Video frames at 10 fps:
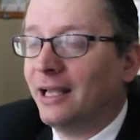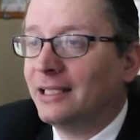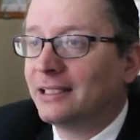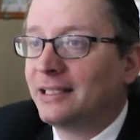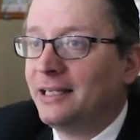
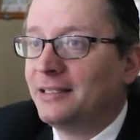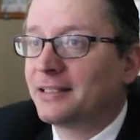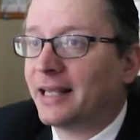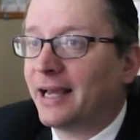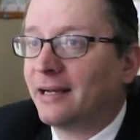
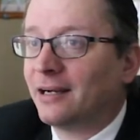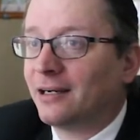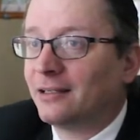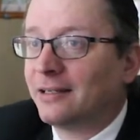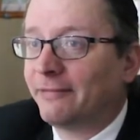entities that
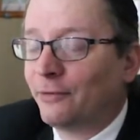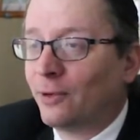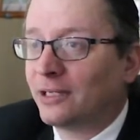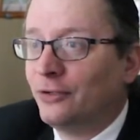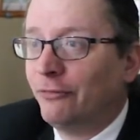are definitely
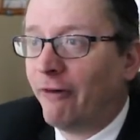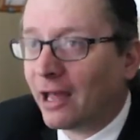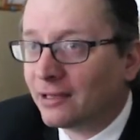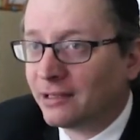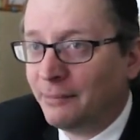wanting to
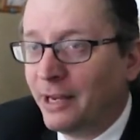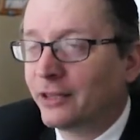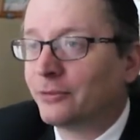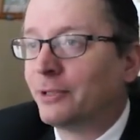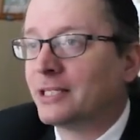violently
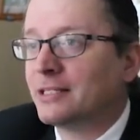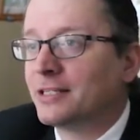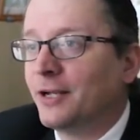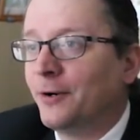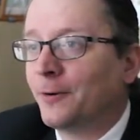make their
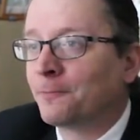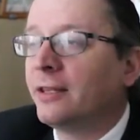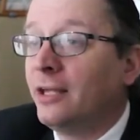presence known.